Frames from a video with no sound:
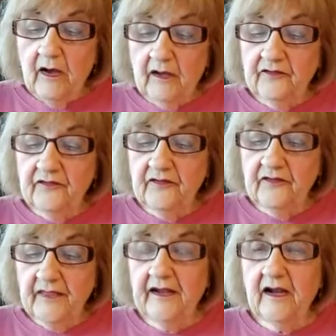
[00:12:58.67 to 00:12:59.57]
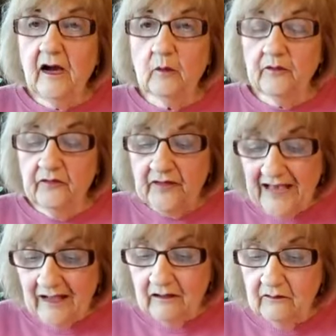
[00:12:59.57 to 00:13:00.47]
us than
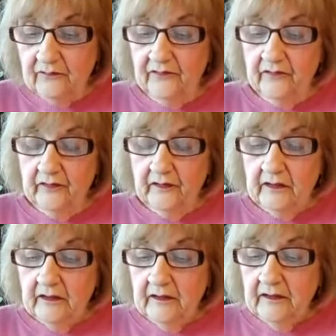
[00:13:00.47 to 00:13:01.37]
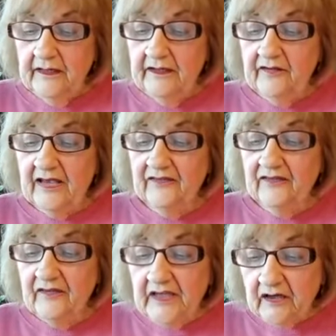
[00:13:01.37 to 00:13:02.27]
ourselves. It is
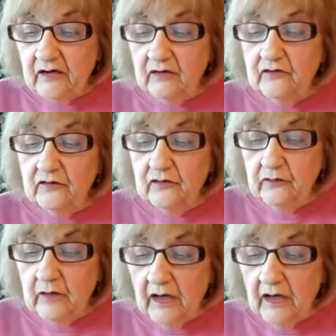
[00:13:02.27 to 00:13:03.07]
as near to